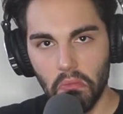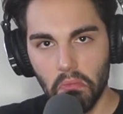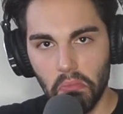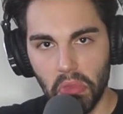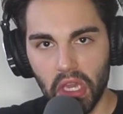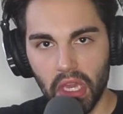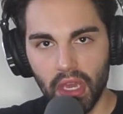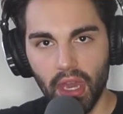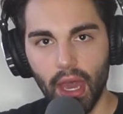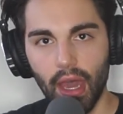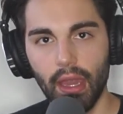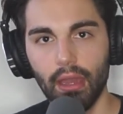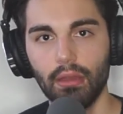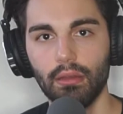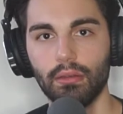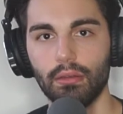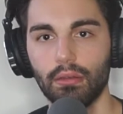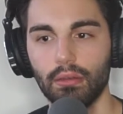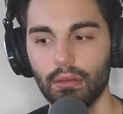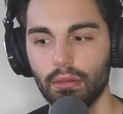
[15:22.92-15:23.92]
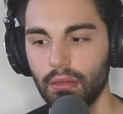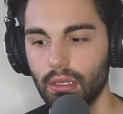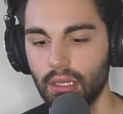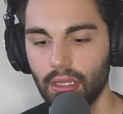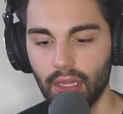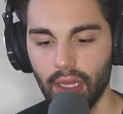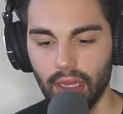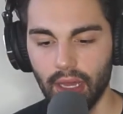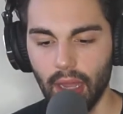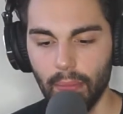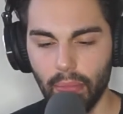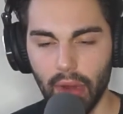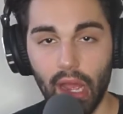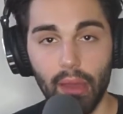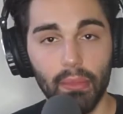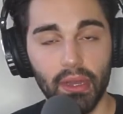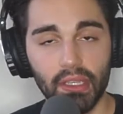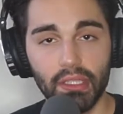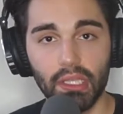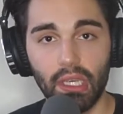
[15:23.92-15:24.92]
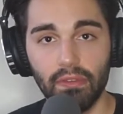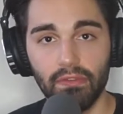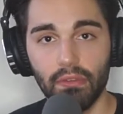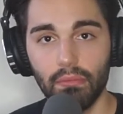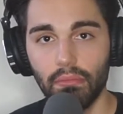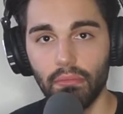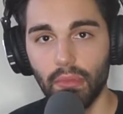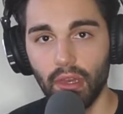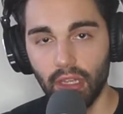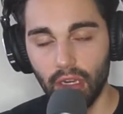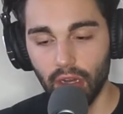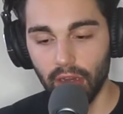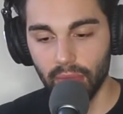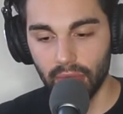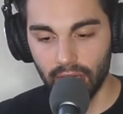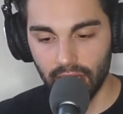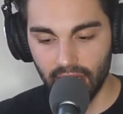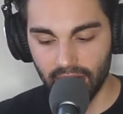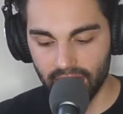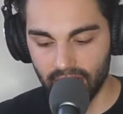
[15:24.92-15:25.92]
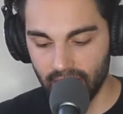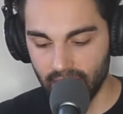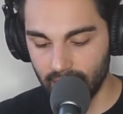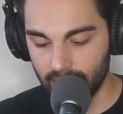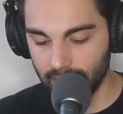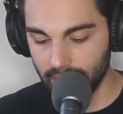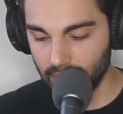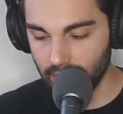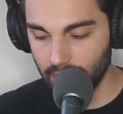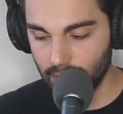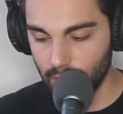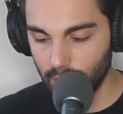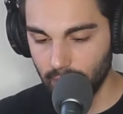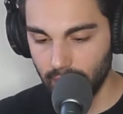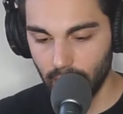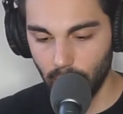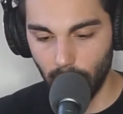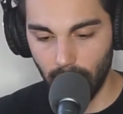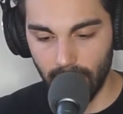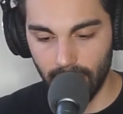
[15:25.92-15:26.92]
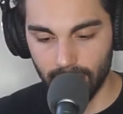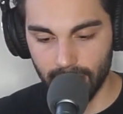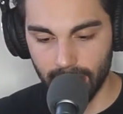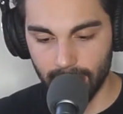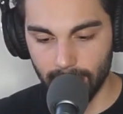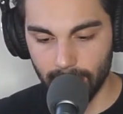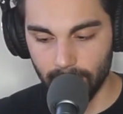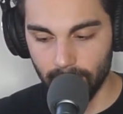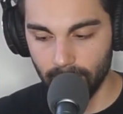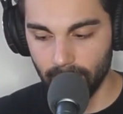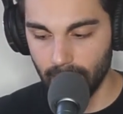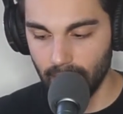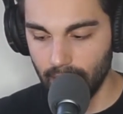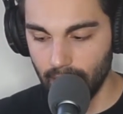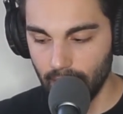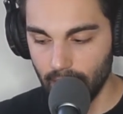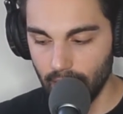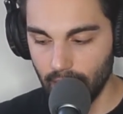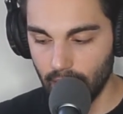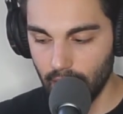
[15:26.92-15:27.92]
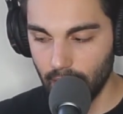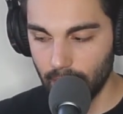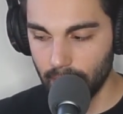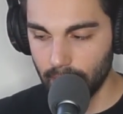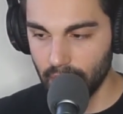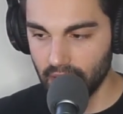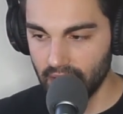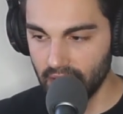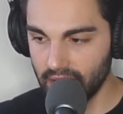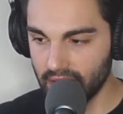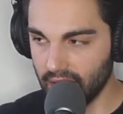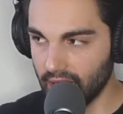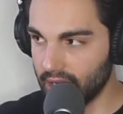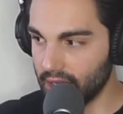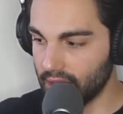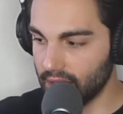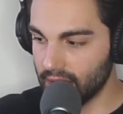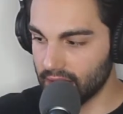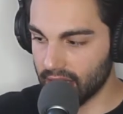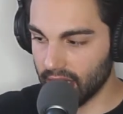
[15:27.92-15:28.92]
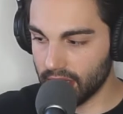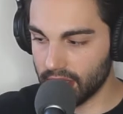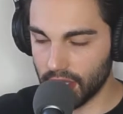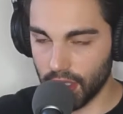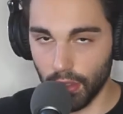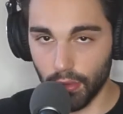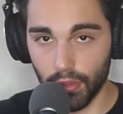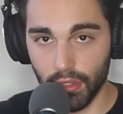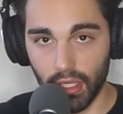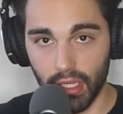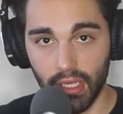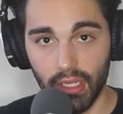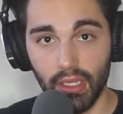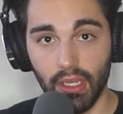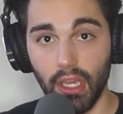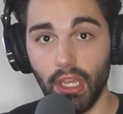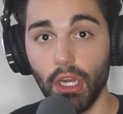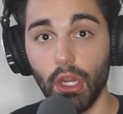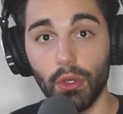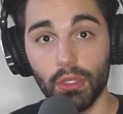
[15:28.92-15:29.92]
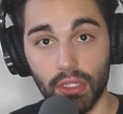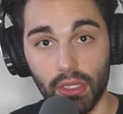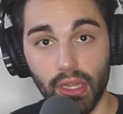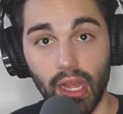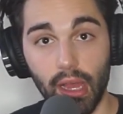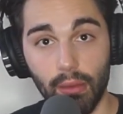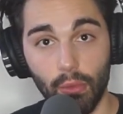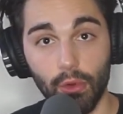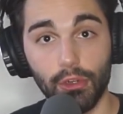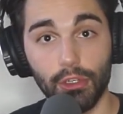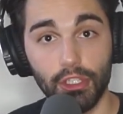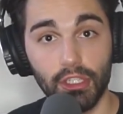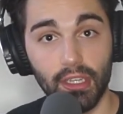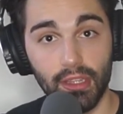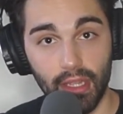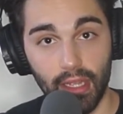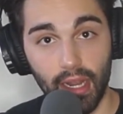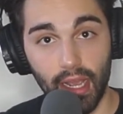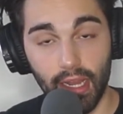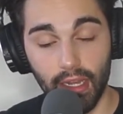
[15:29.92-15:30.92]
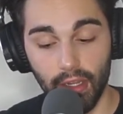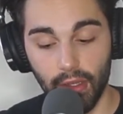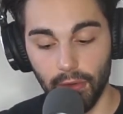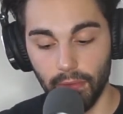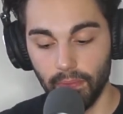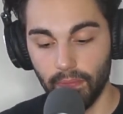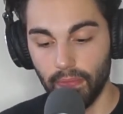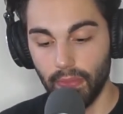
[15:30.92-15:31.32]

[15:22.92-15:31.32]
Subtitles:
big guy. And like I pride myself at, I've been lifting for quite a while now. But this guy's huge. Like he knows a lot more shit than I do.